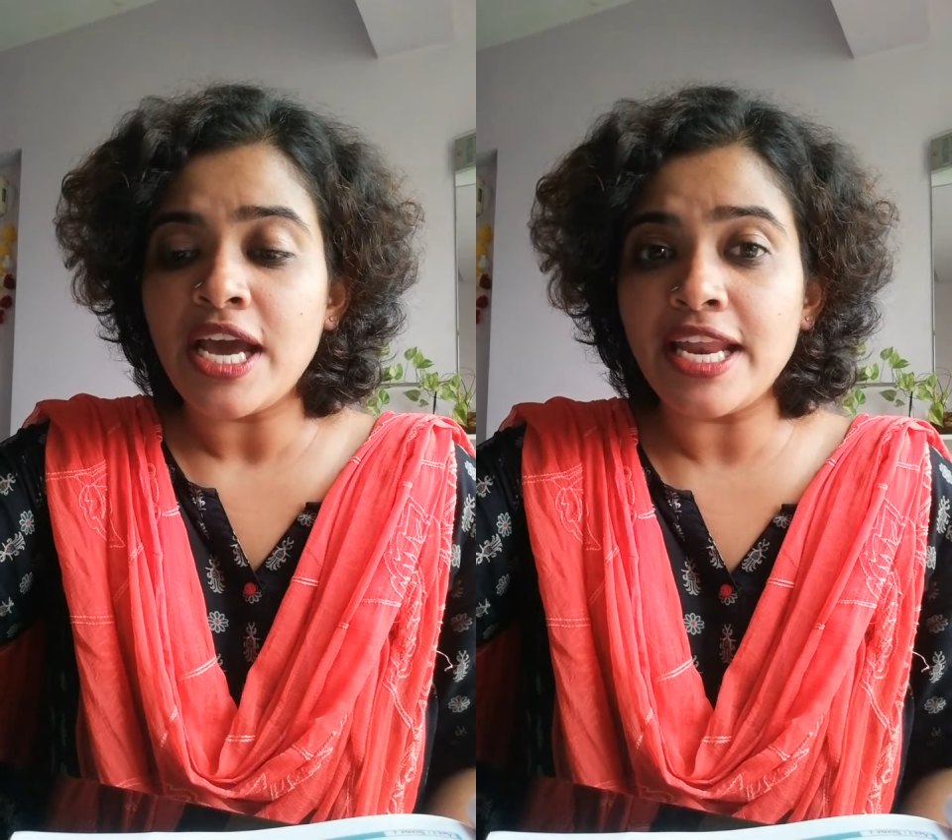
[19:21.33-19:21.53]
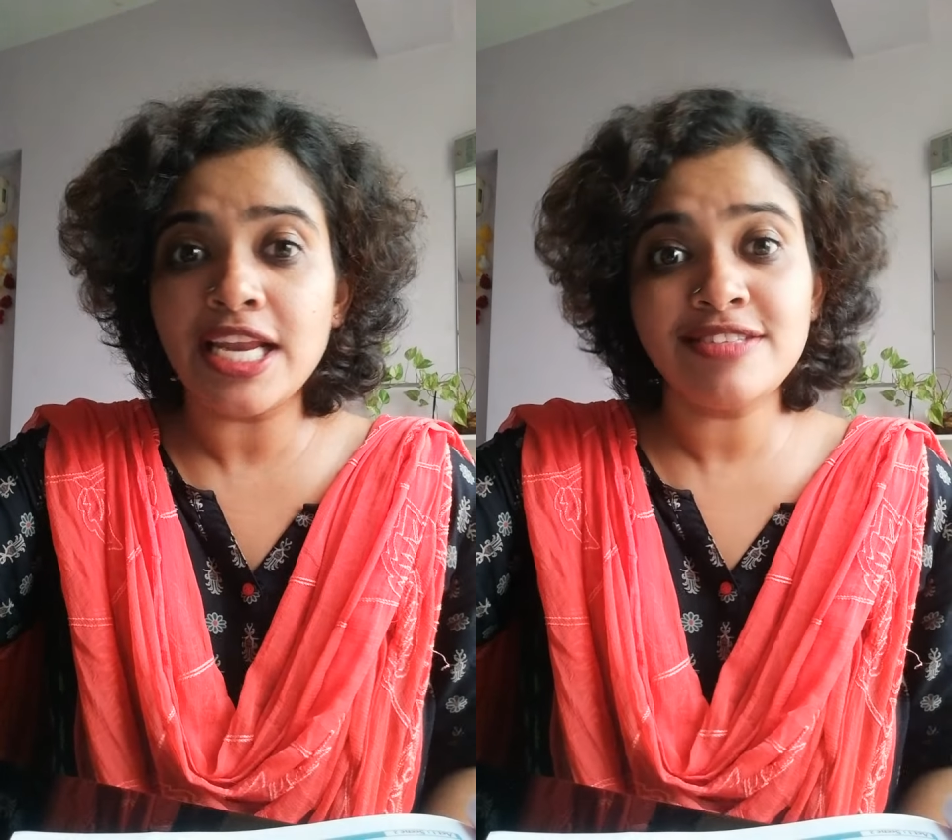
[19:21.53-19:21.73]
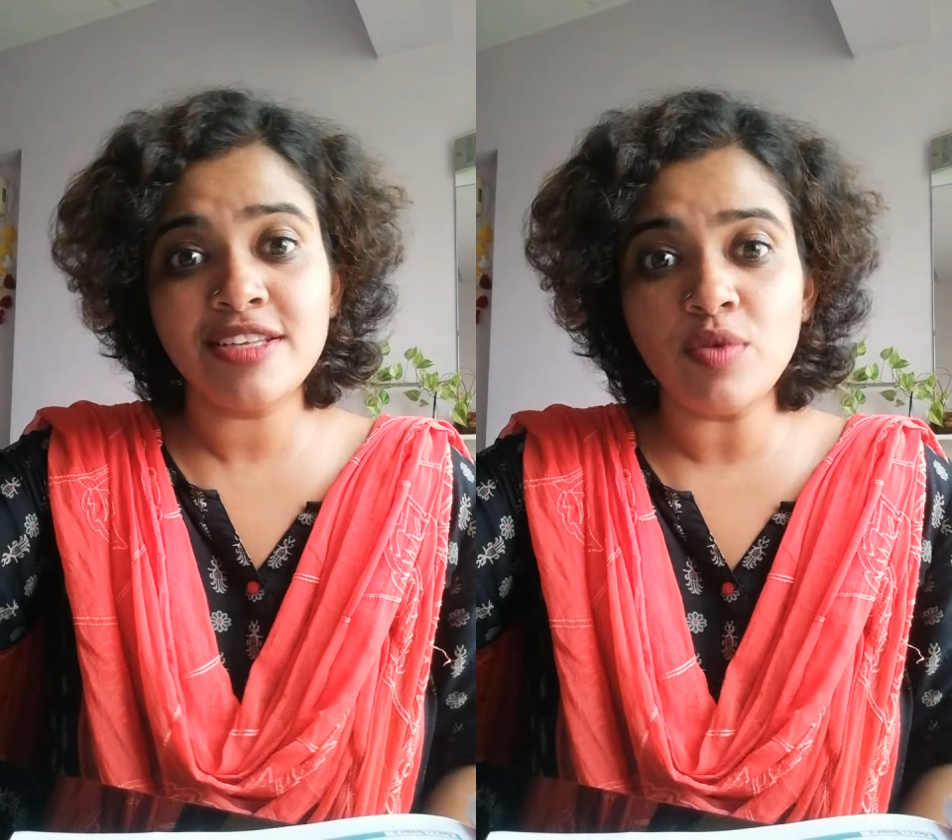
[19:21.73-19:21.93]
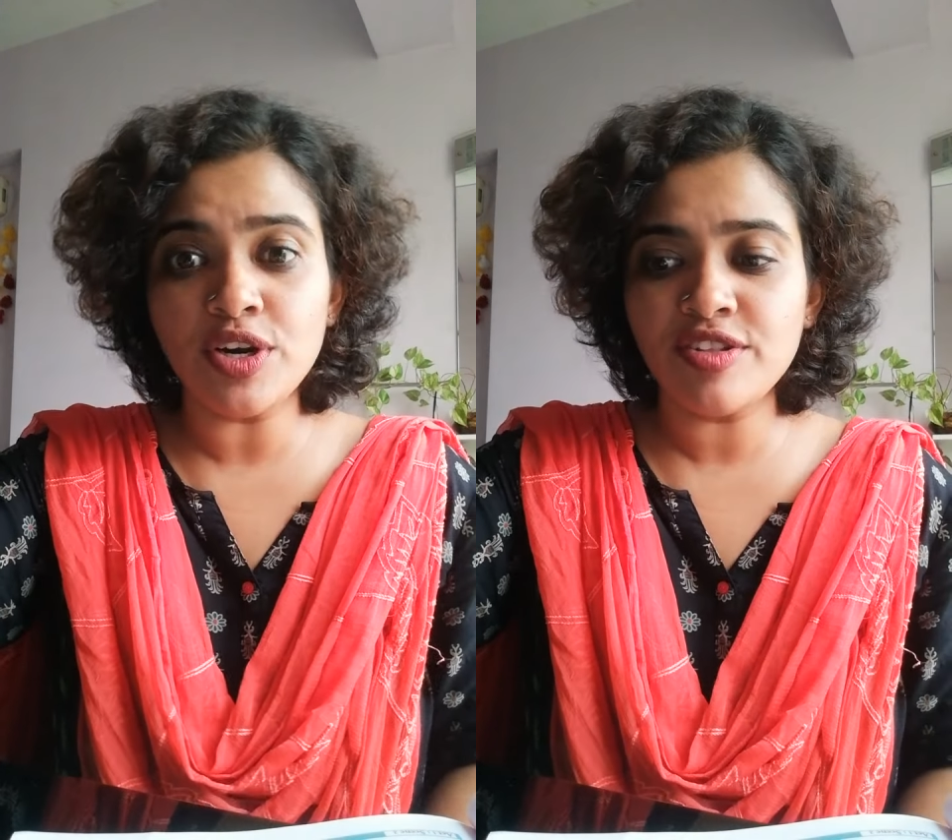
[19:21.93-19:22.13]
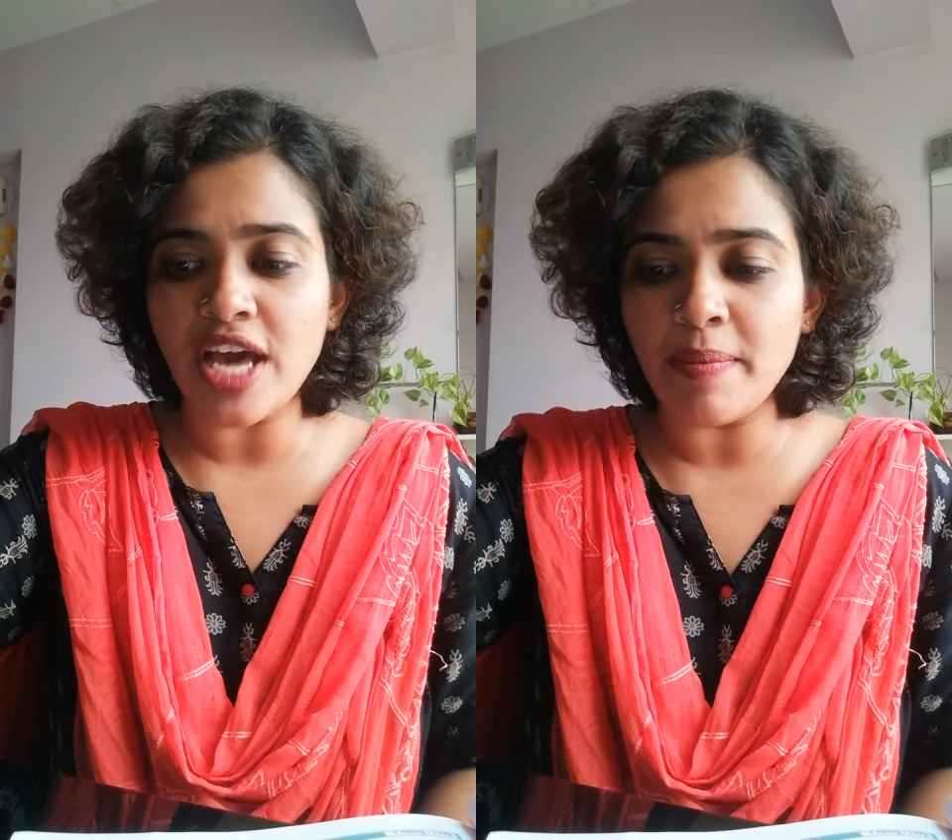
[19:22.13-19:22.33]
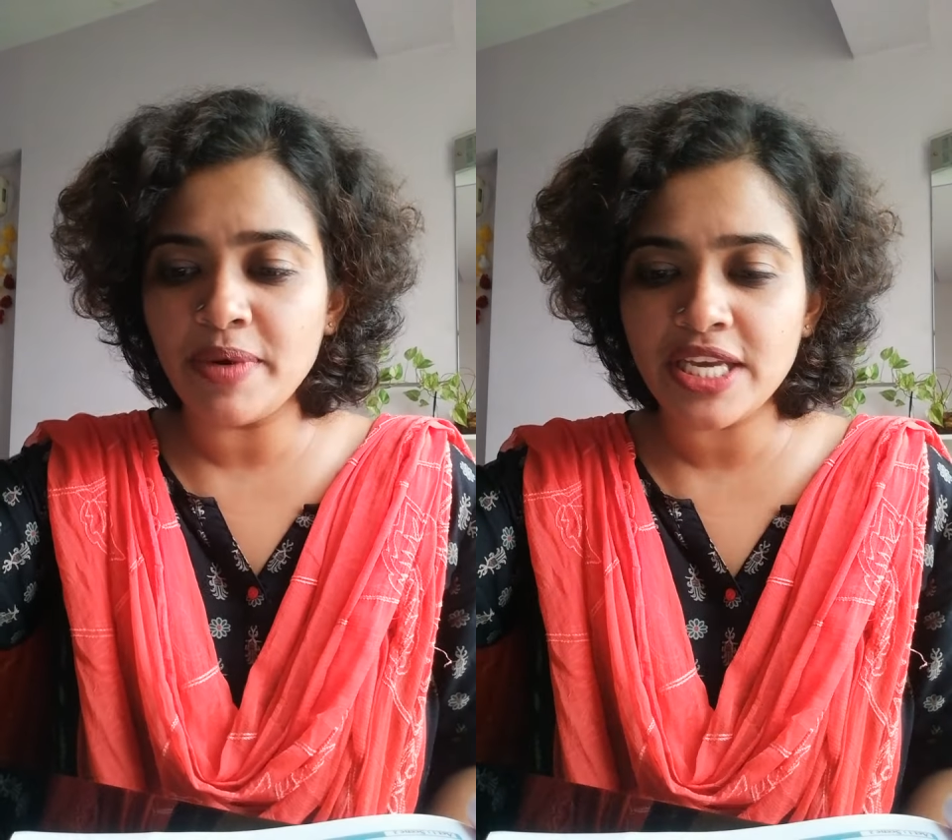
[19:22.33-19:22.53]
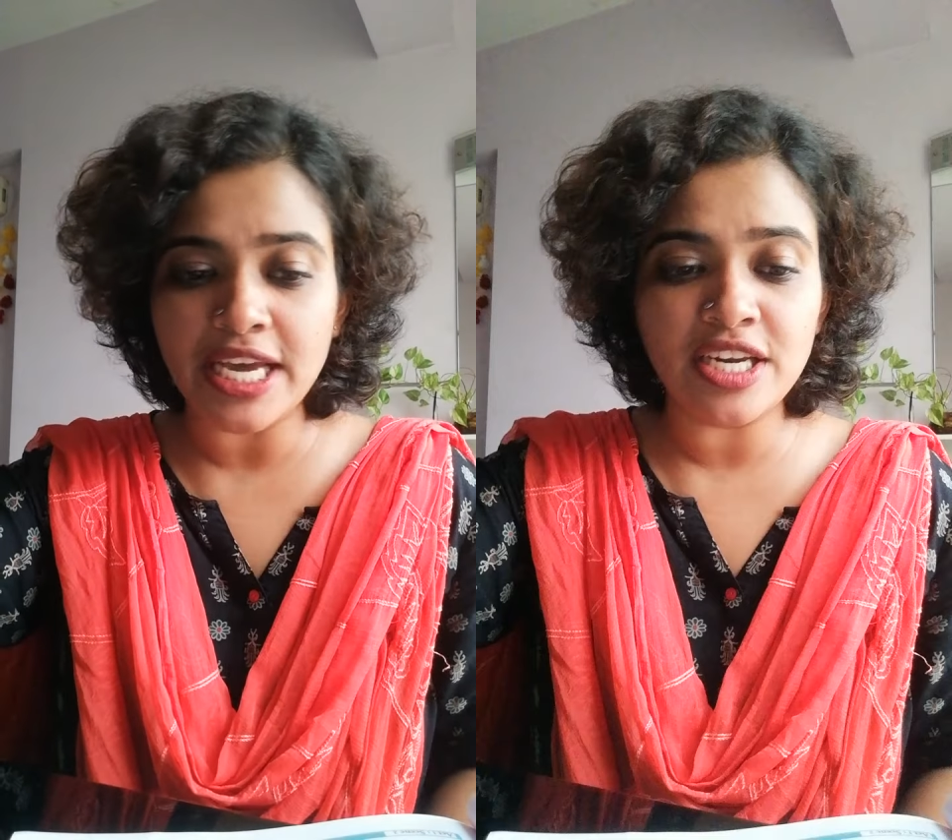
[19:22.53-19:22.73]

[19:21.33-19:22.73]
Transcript: And let's see what is happening.